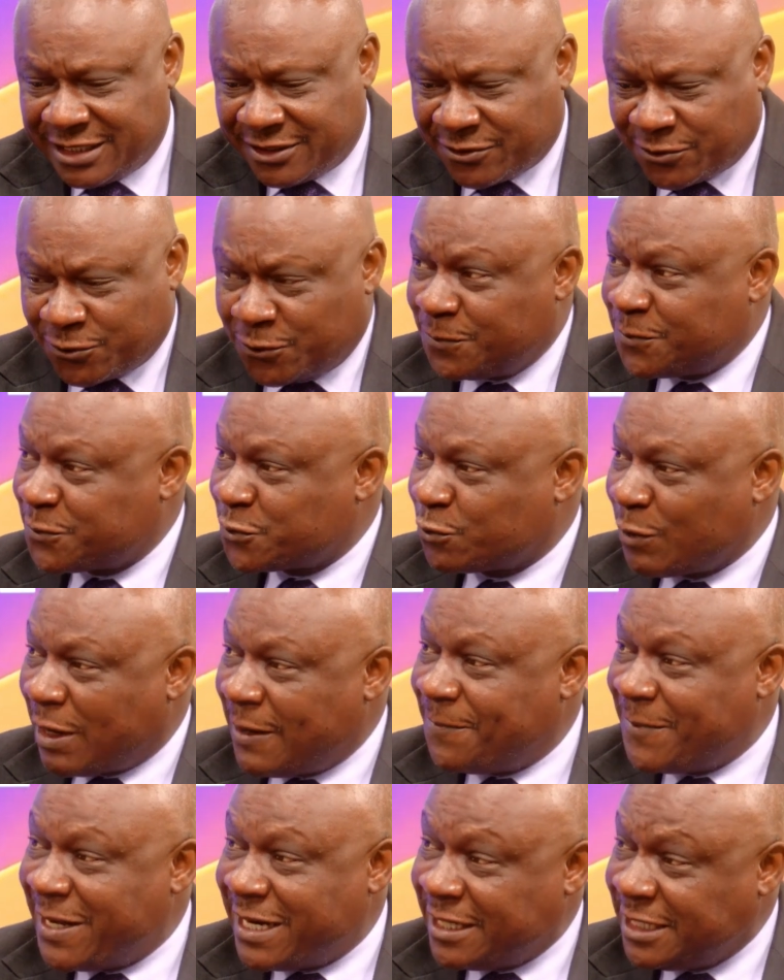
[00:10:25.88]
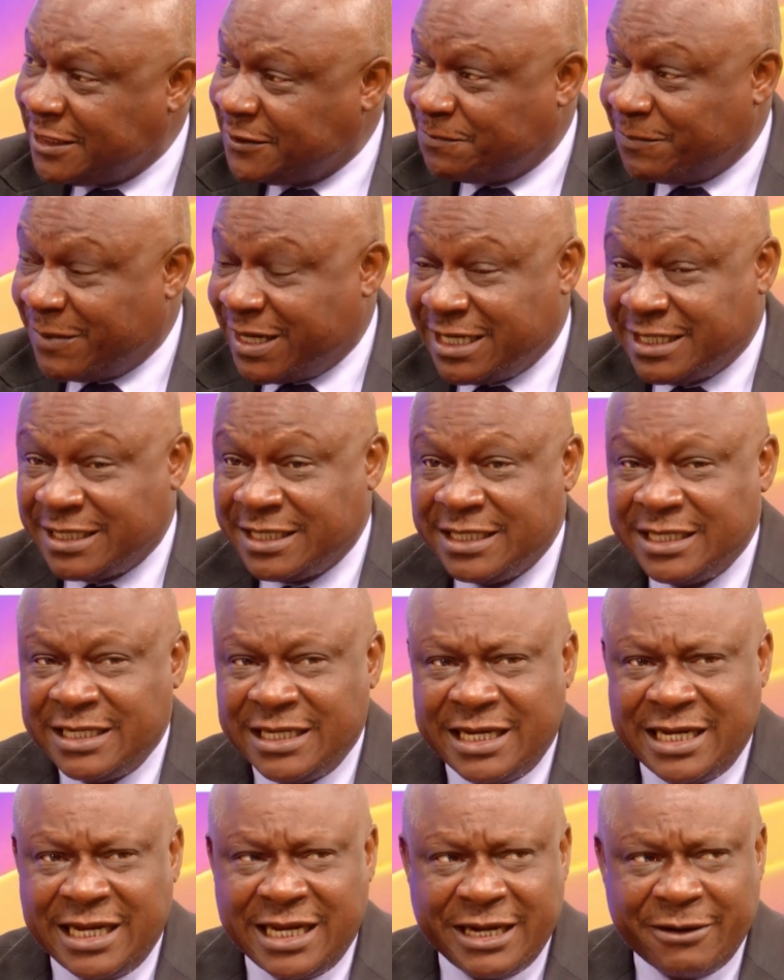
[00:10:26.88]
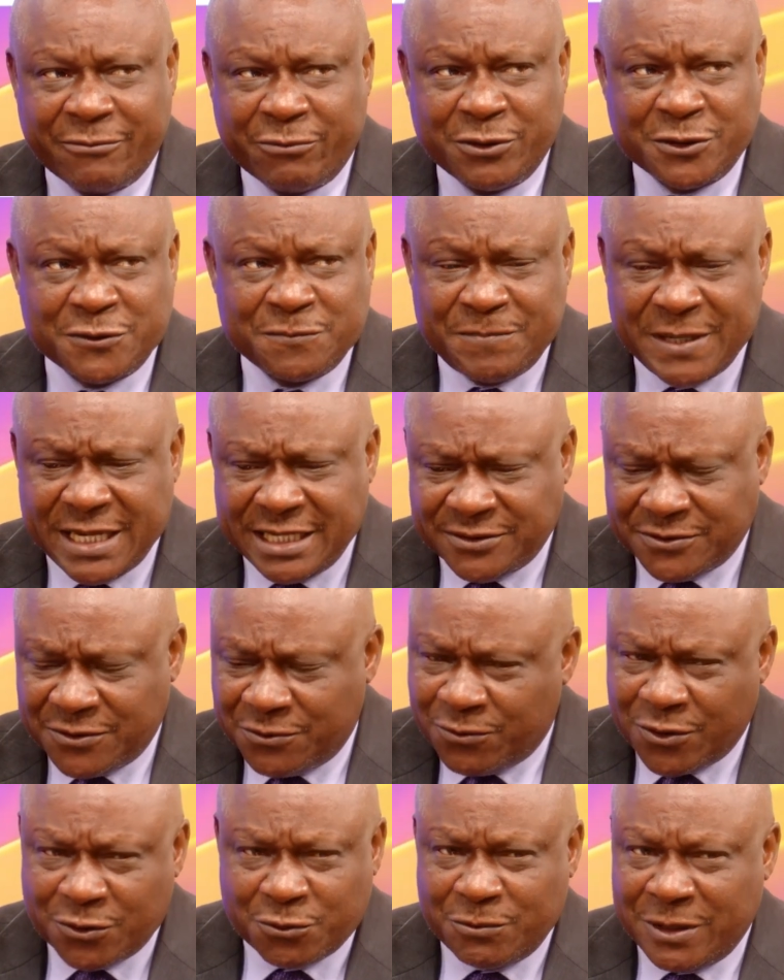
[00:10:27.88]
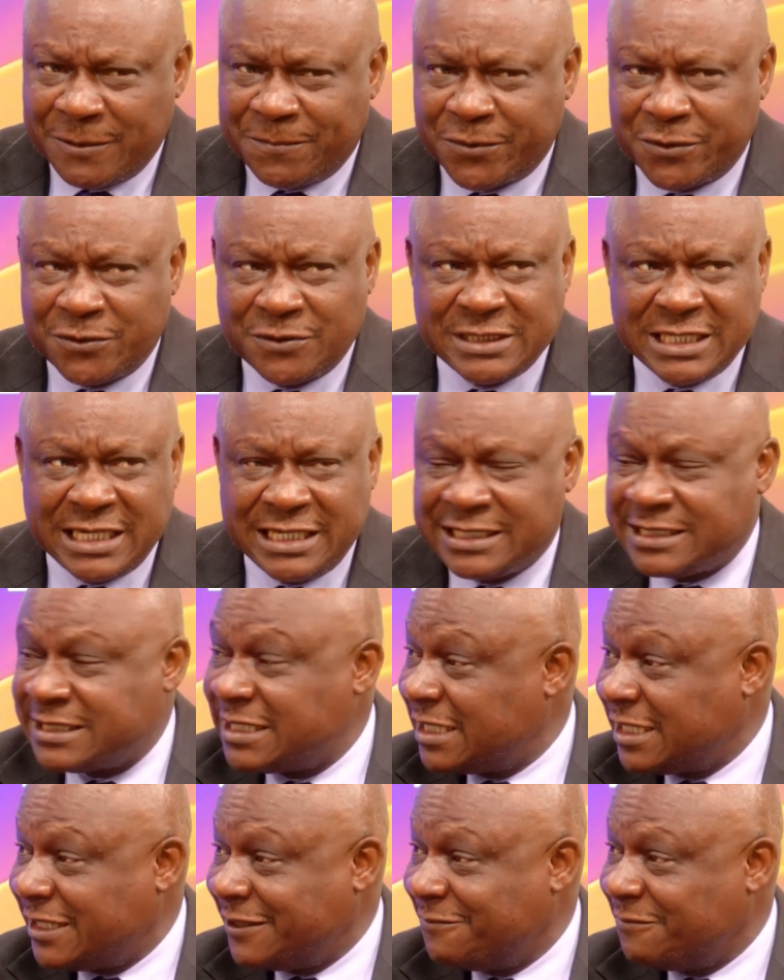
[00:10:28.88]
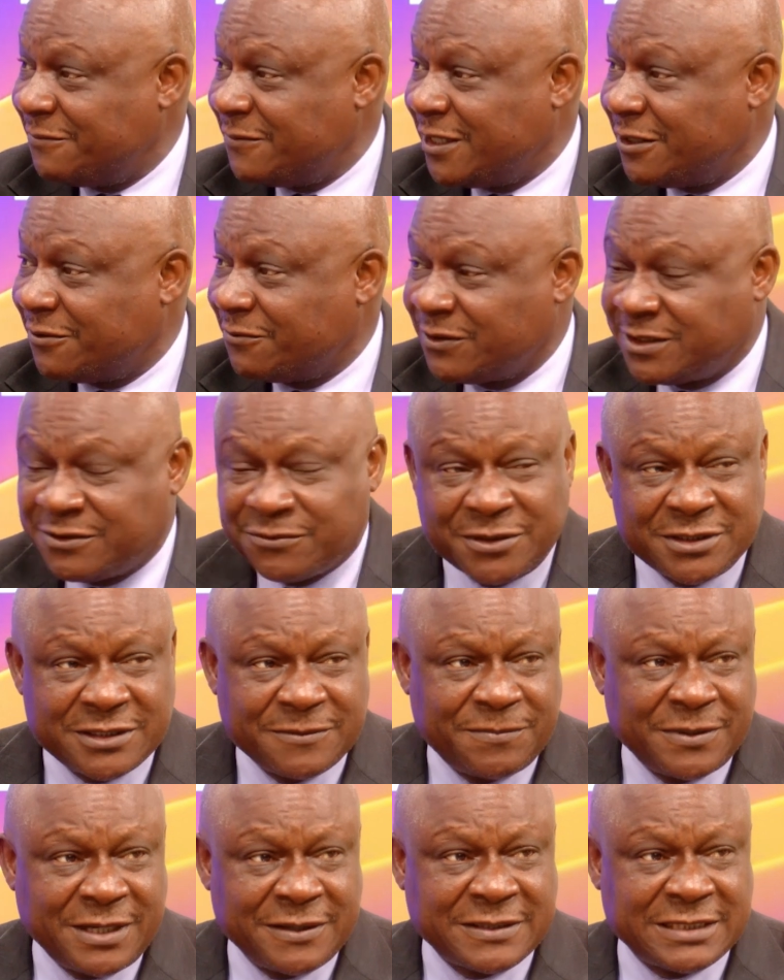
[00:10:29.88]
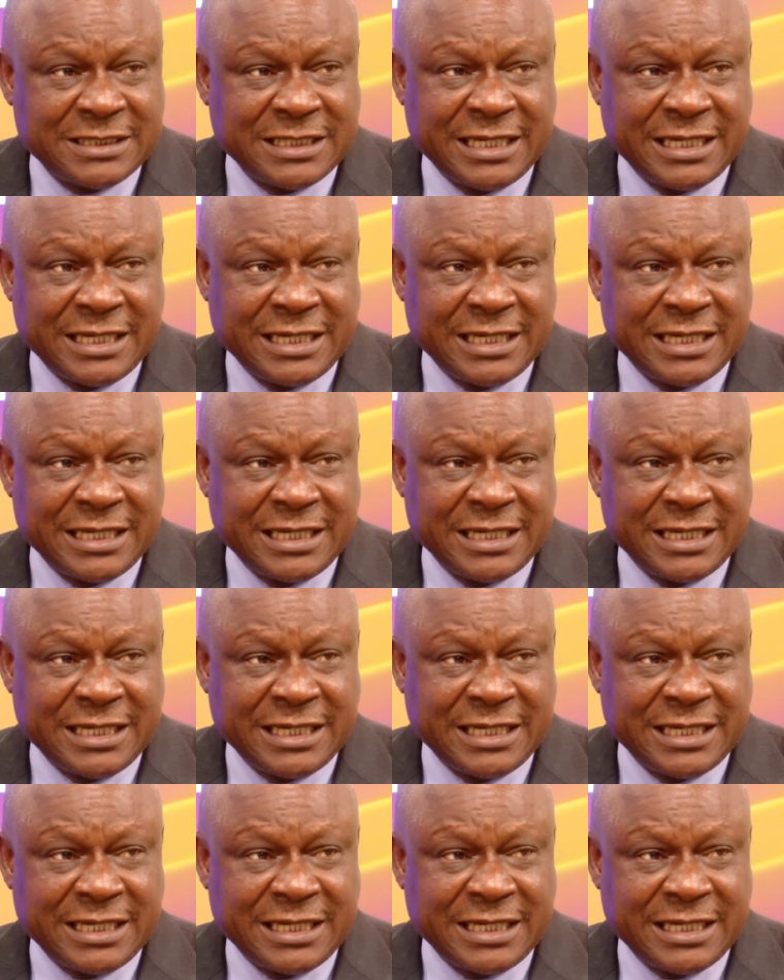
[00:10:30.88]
swap arrangement was based on what we were producing at the time, and which was about